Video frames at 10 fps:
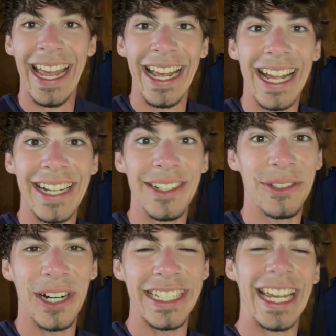Gosh, that was
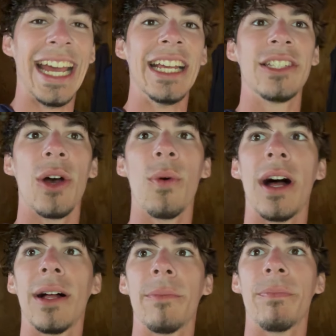crazy. So,
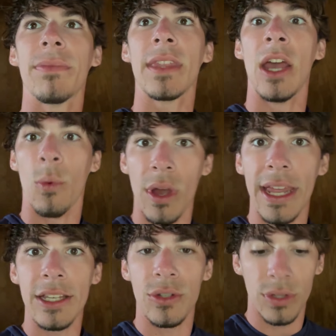um, went
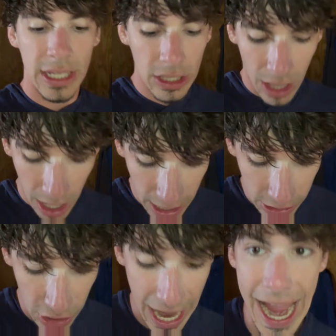into the
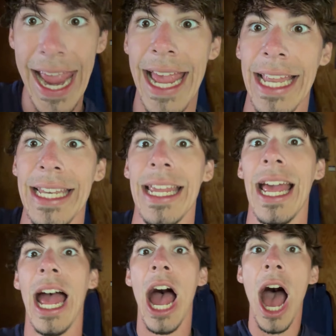lodge, and
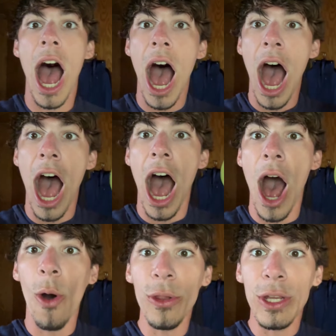
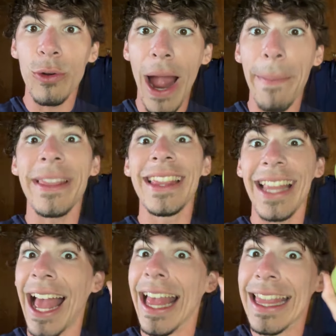holy crap,
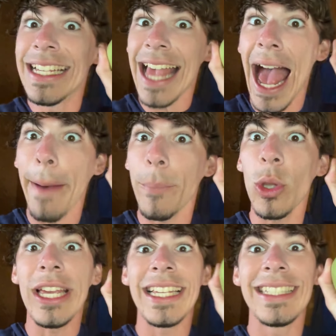this
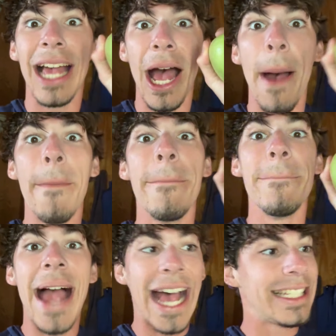apple is
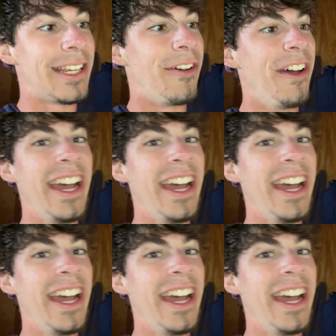massive.